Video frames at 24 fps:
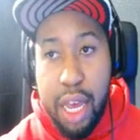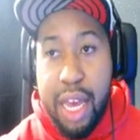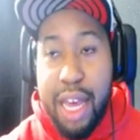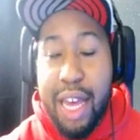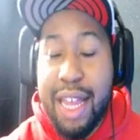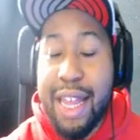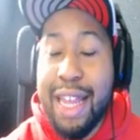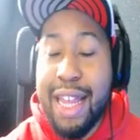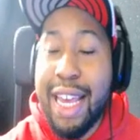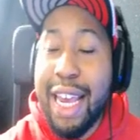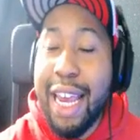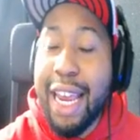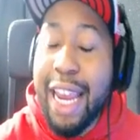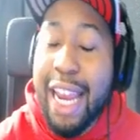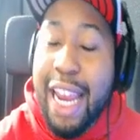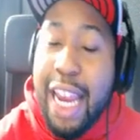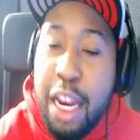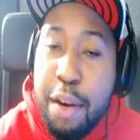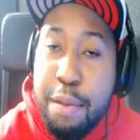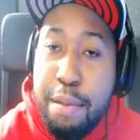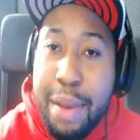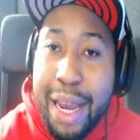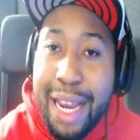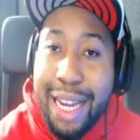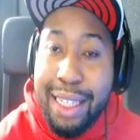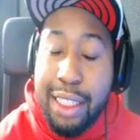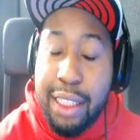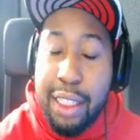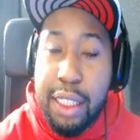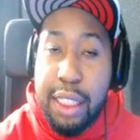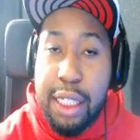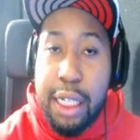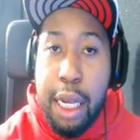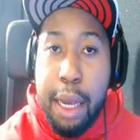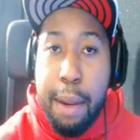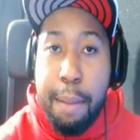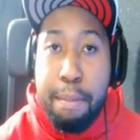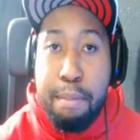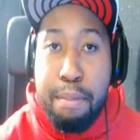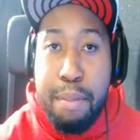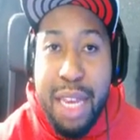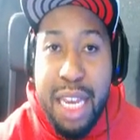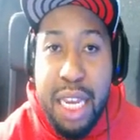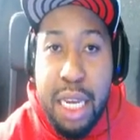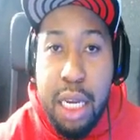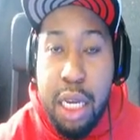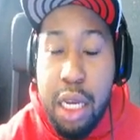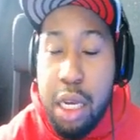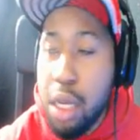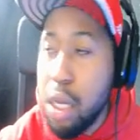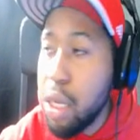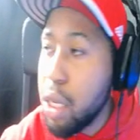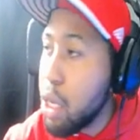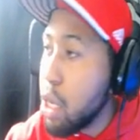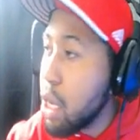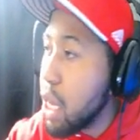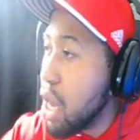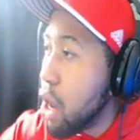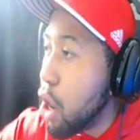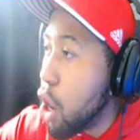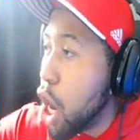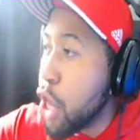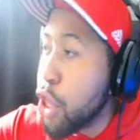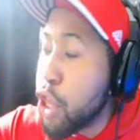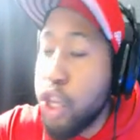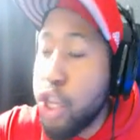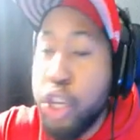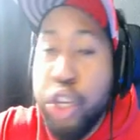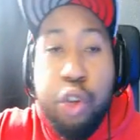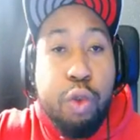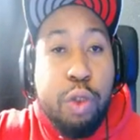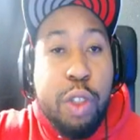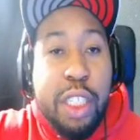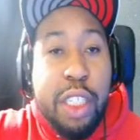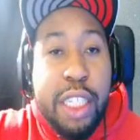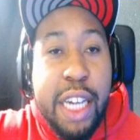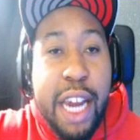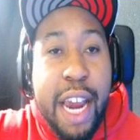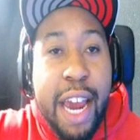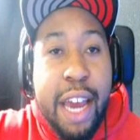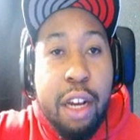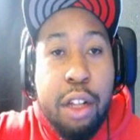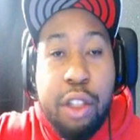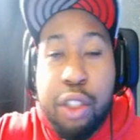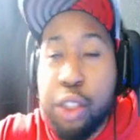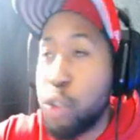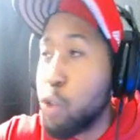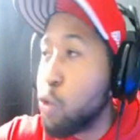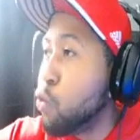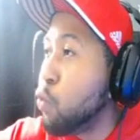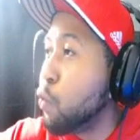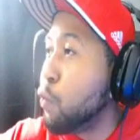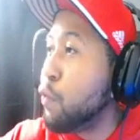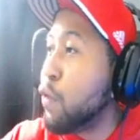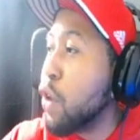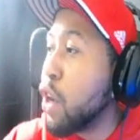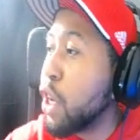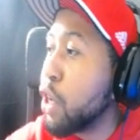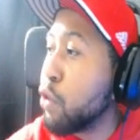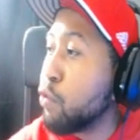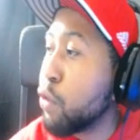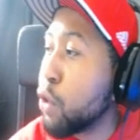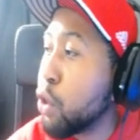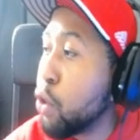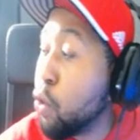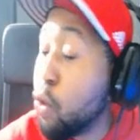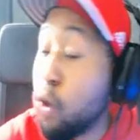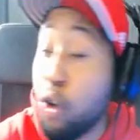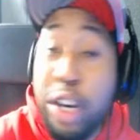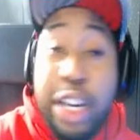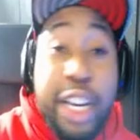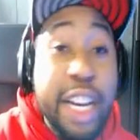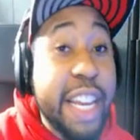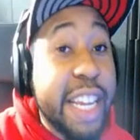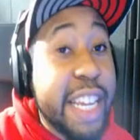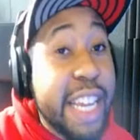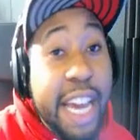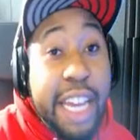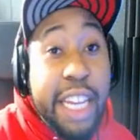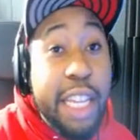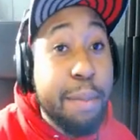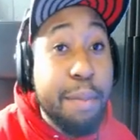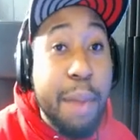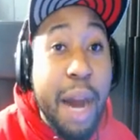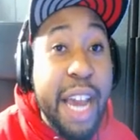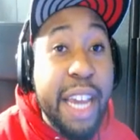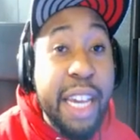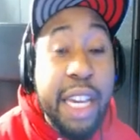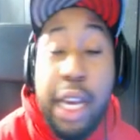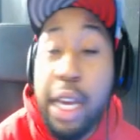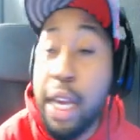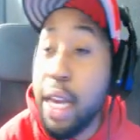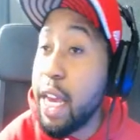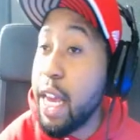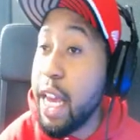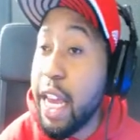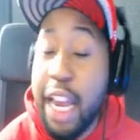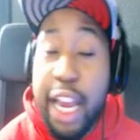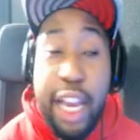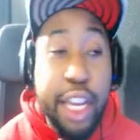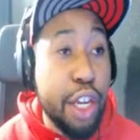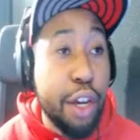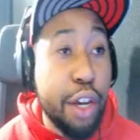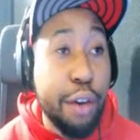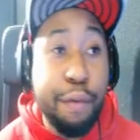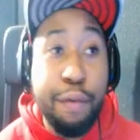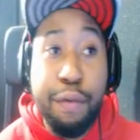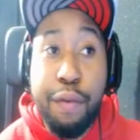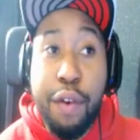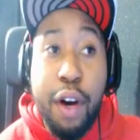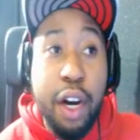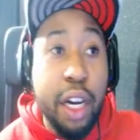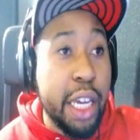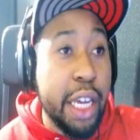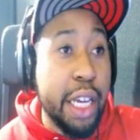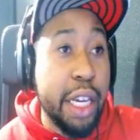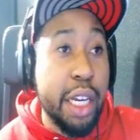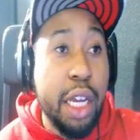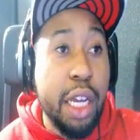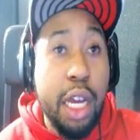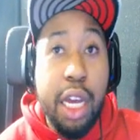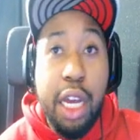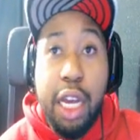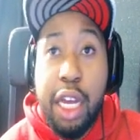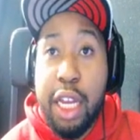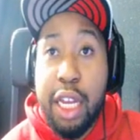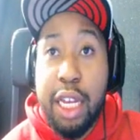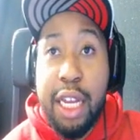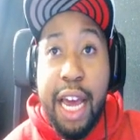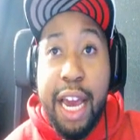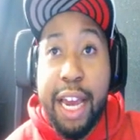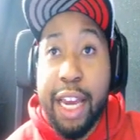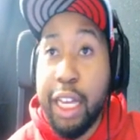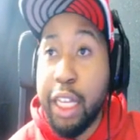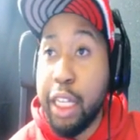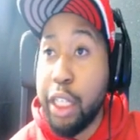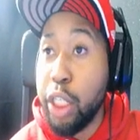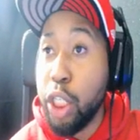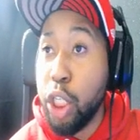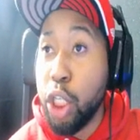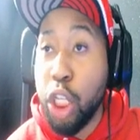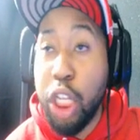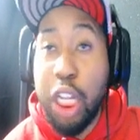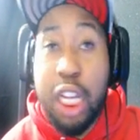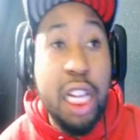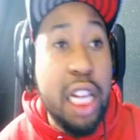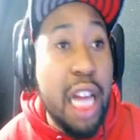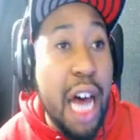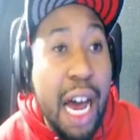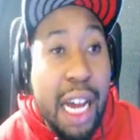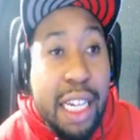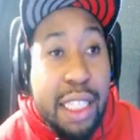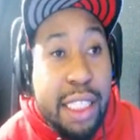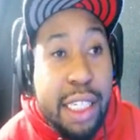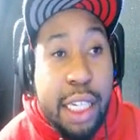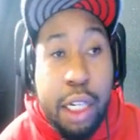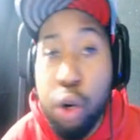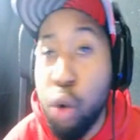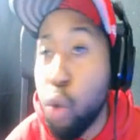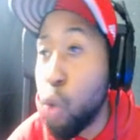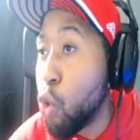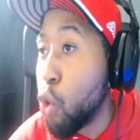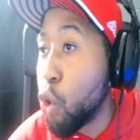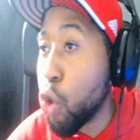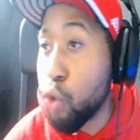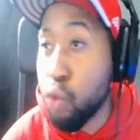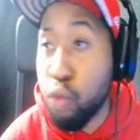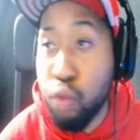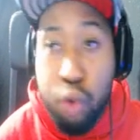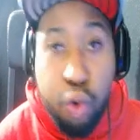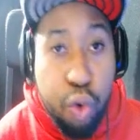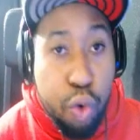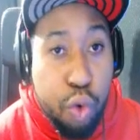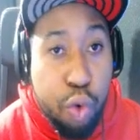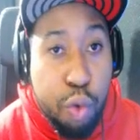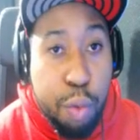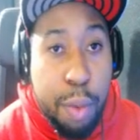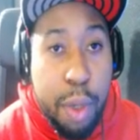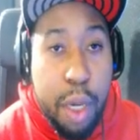The inmates, me, other news channels who fucking record in a Yeti mic in your fucking like little closet or room,